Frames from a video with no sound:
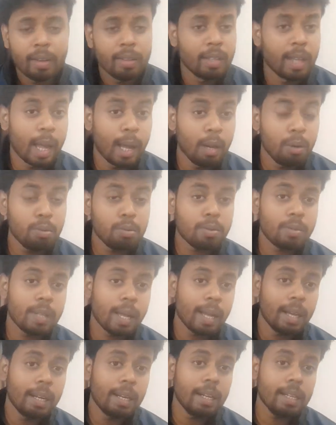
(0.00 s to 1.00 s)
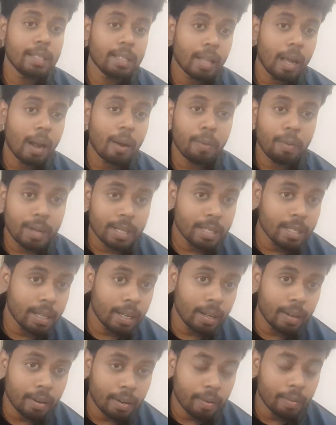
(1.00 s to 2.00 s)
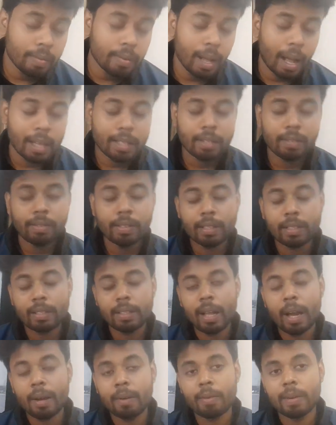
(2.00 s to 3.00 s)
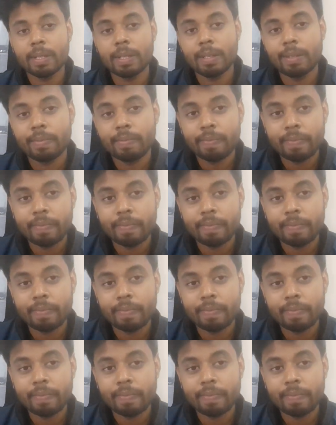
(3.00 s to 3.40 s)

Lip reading: They used the English language there as the first language.